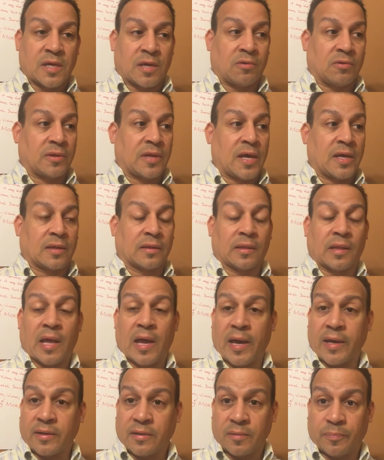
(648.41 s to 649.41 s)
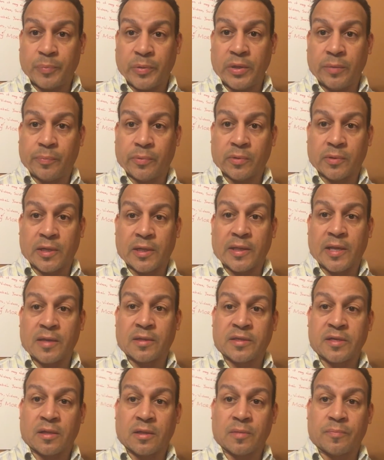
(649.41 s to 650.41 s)
I don't like lying to people. I
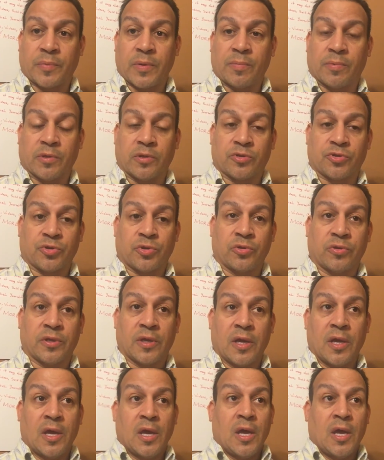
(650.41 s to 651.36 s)
like telling people the truth